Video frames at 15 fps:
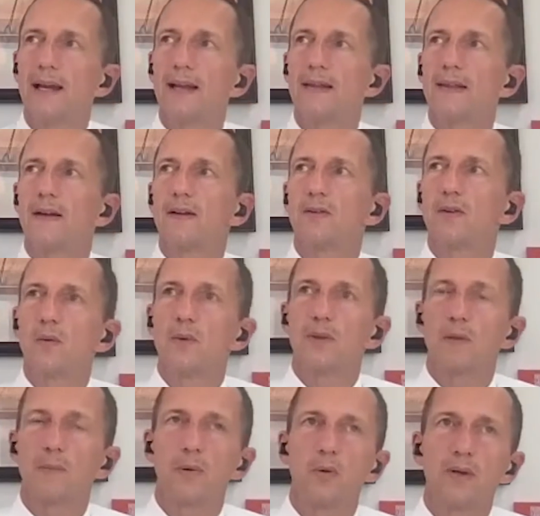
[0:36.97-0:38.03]
Alessandro was
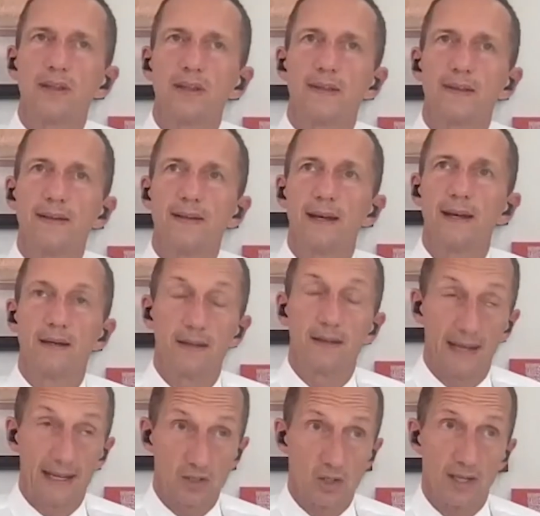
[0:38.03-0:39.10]
appointed,
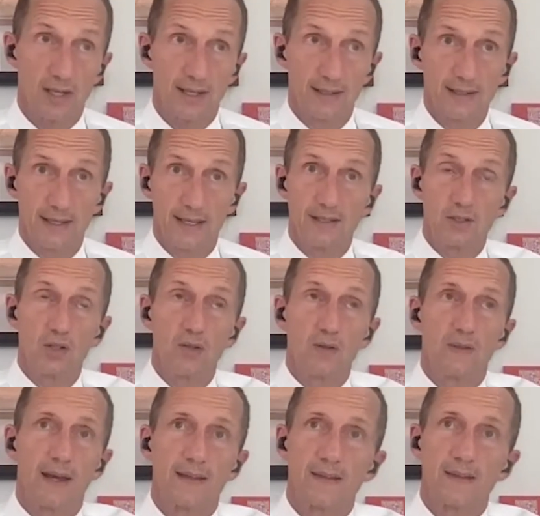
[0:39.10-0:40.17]
actually in
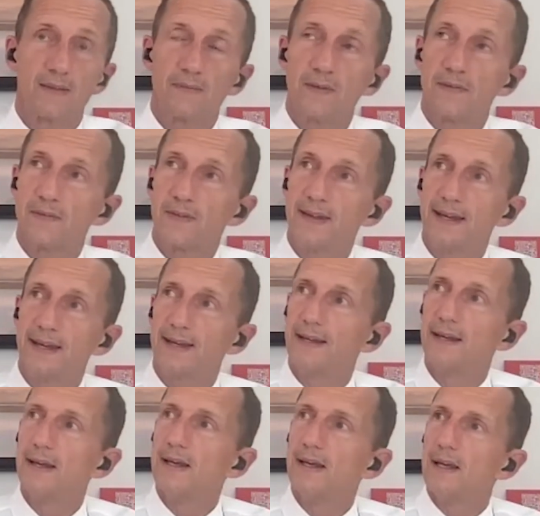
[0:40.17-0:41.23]

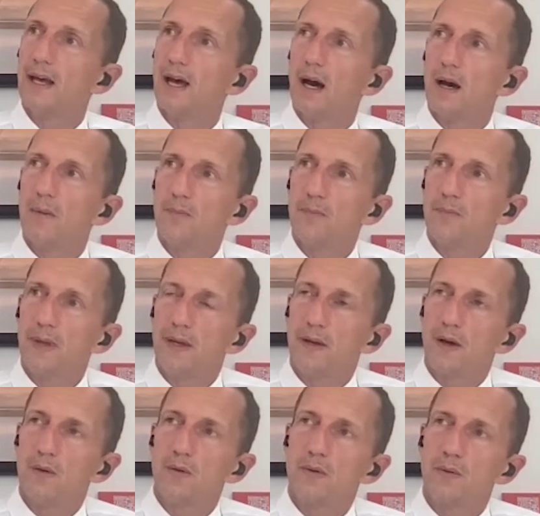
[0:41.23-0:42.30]
2015,
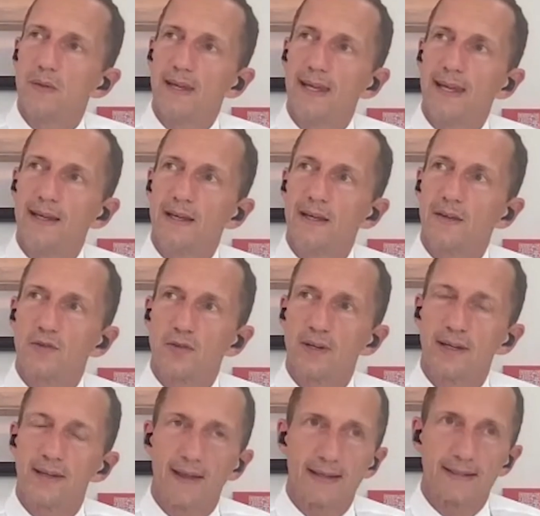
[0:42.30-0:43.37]
the
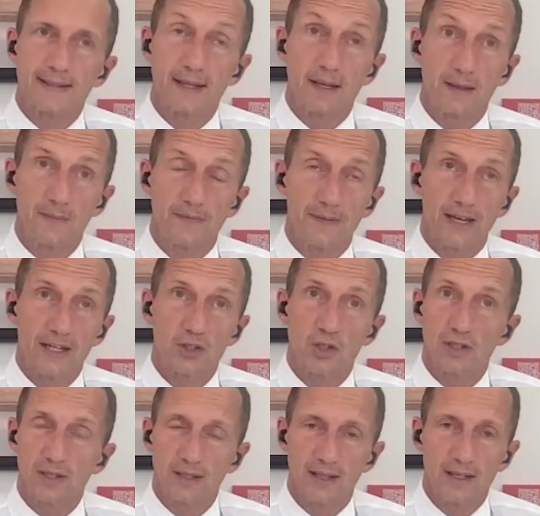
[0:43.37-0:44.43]
industry at that time,
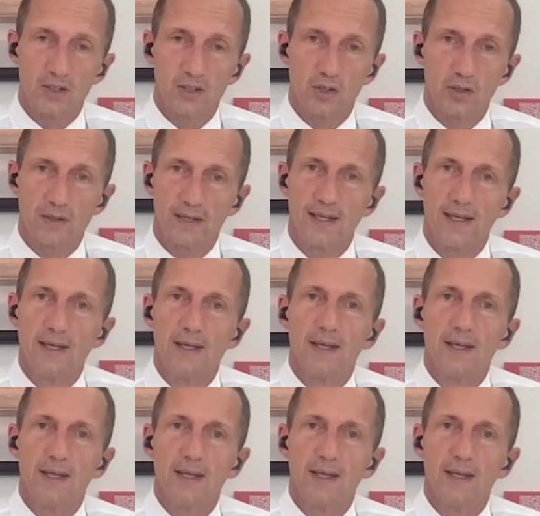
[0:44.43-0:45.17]
fashion and luxury,